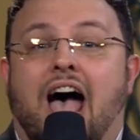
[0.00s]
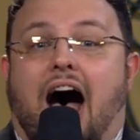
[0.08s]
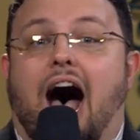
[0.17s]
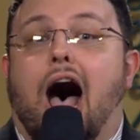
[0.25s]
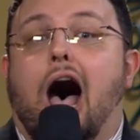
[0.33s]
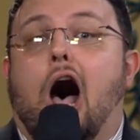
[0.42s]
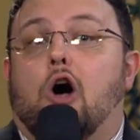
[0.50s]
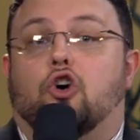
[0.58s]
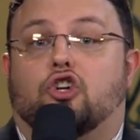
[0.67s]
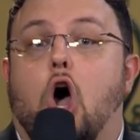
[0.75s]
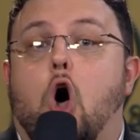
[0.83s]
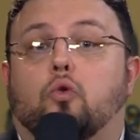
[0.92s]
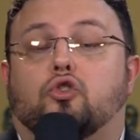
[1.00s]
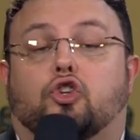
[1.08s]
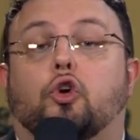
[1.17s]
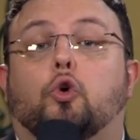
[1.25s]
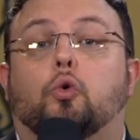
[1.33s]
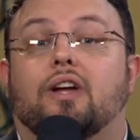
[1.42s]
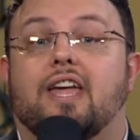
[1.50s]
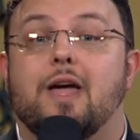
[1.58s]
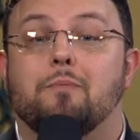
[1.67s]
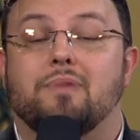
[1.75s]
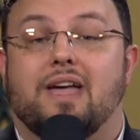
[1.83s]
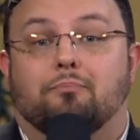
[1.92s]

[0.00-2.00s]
I'll go to Him in